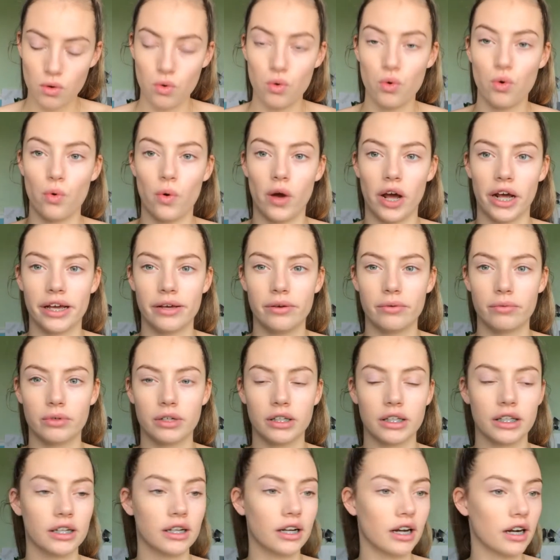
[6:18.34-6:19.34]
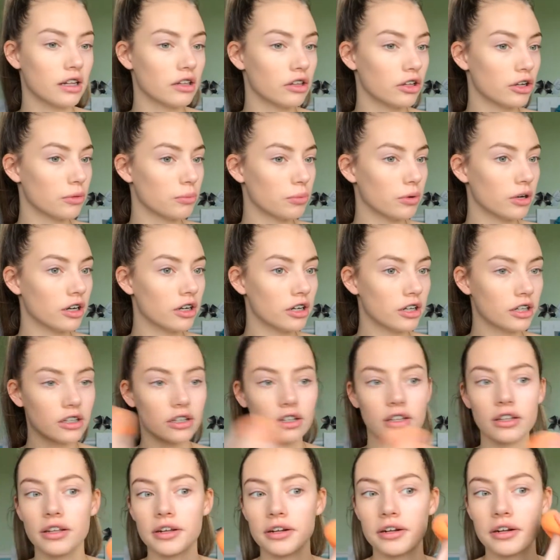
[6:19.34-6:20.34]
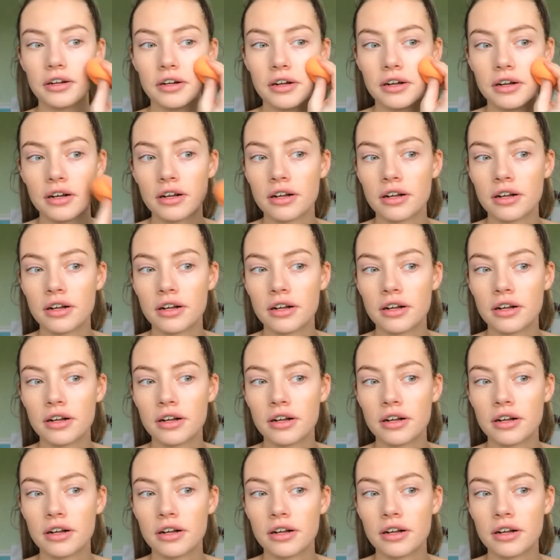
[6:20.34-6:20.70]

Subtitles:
Ooh, I really got a little product on there.